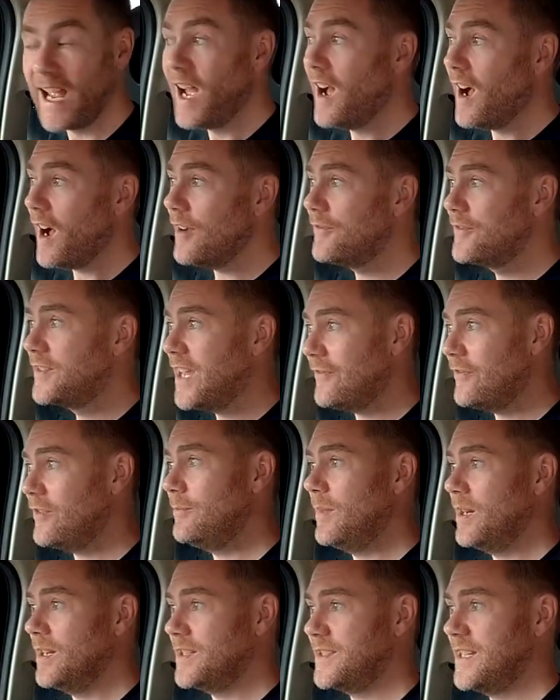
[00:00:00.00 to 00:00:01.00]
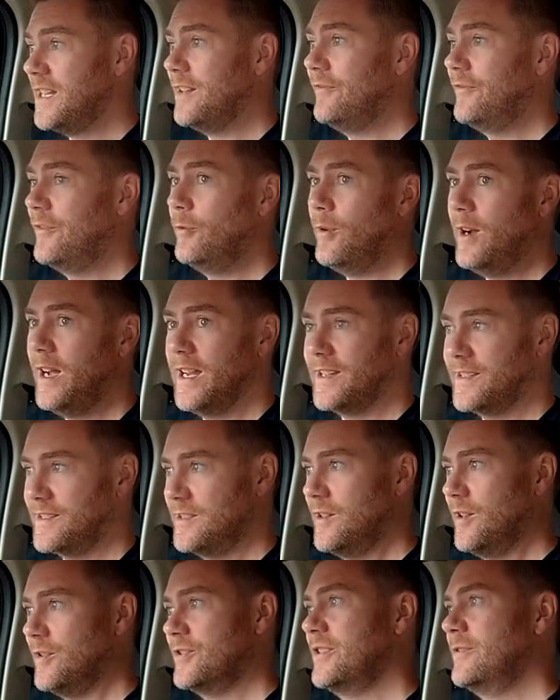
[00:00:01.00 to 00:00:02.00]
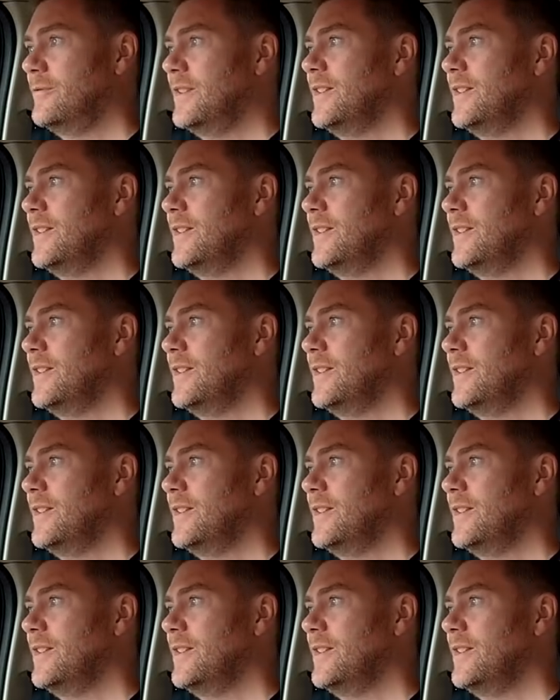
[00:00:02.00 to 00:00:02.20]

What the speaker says: thing. I've given myself away as not a